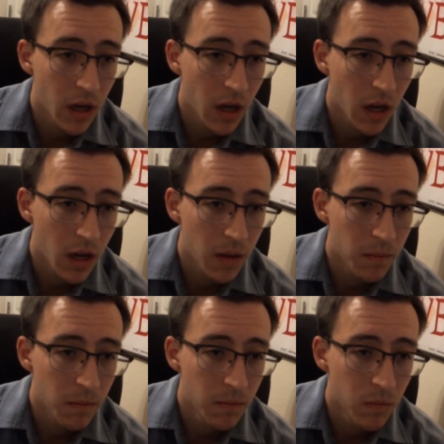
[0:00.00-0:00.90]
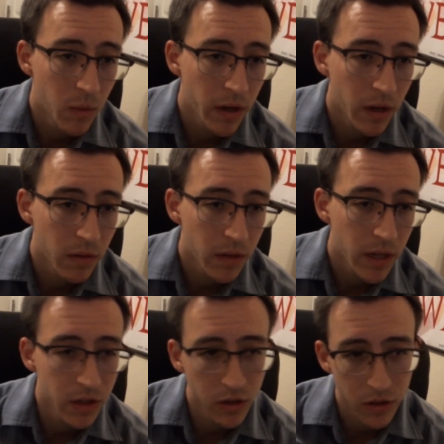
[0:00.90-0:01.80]
Wait, no,
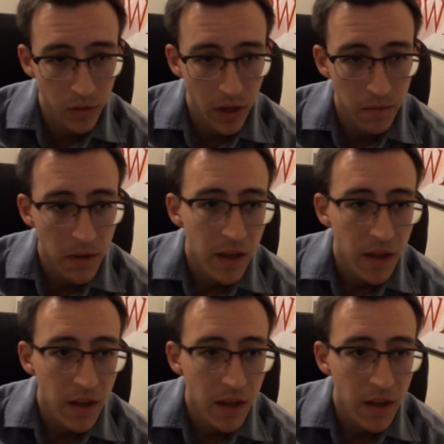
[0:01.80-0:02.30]
it's just okay.